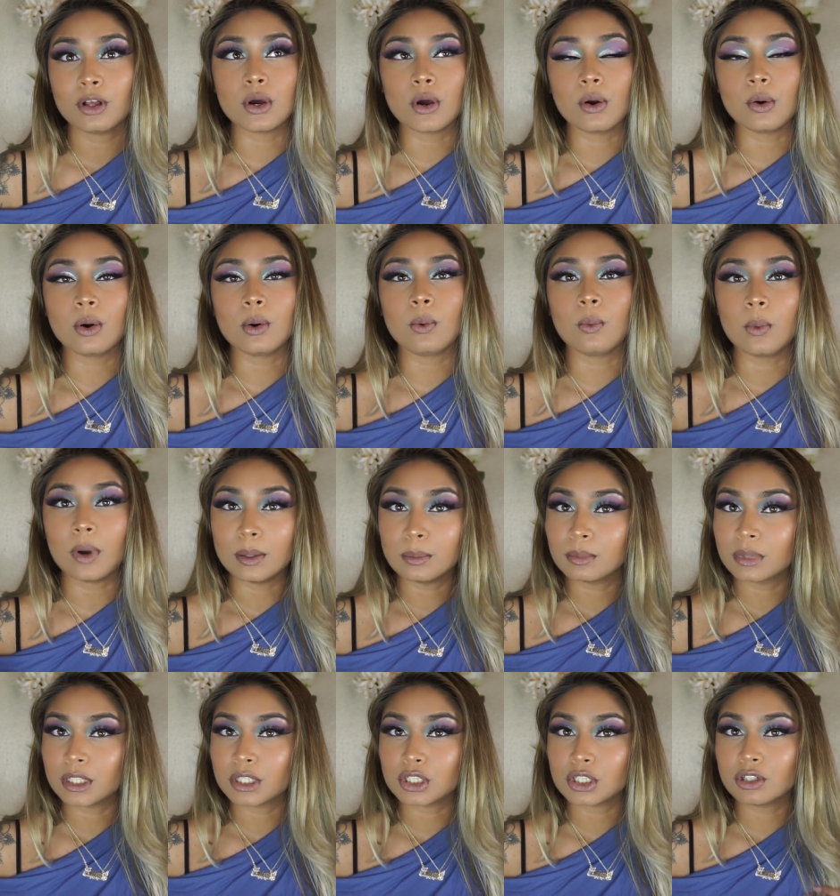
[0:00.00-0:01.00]
So
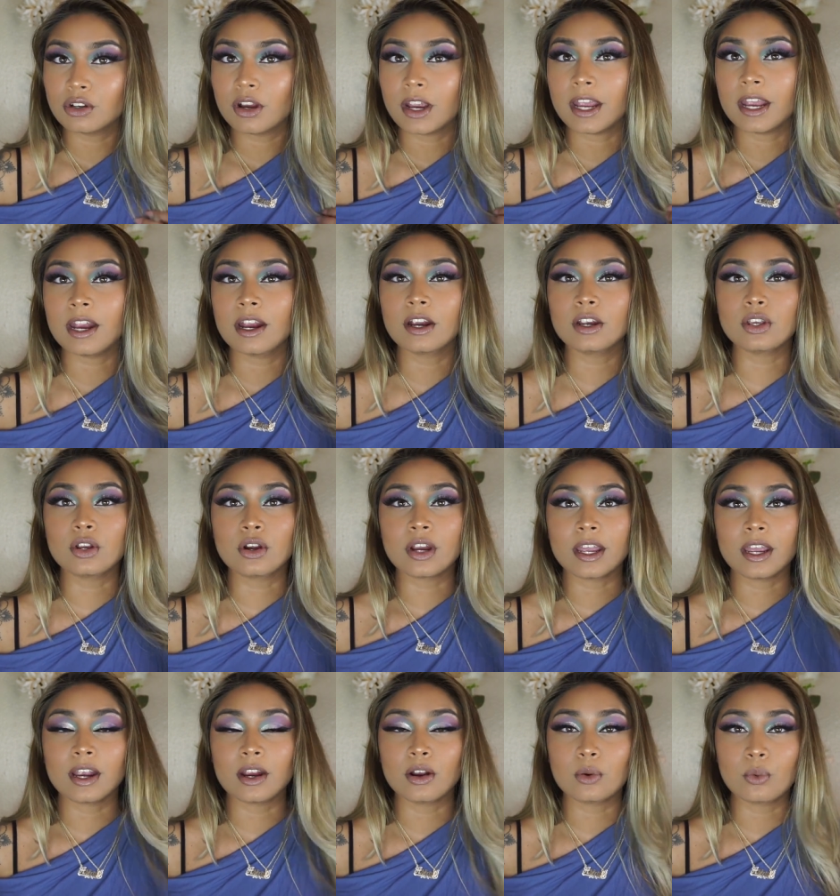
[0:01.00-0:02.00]
when bleaching your hair, your
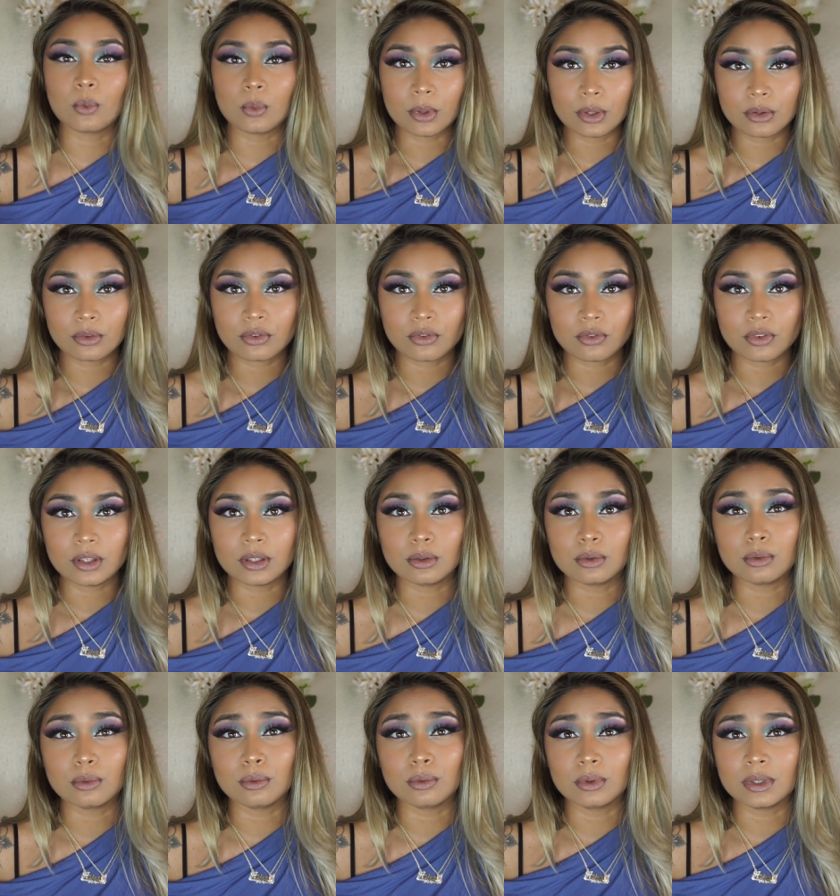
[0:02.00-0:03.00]
hair will
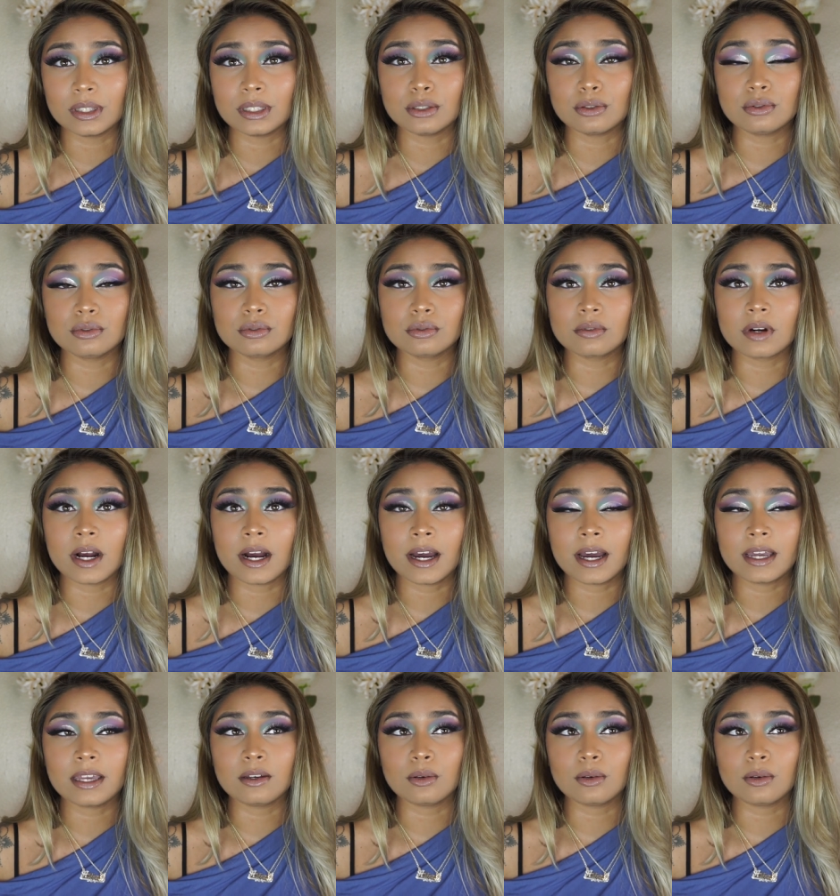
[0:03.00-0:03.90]
feel really dry,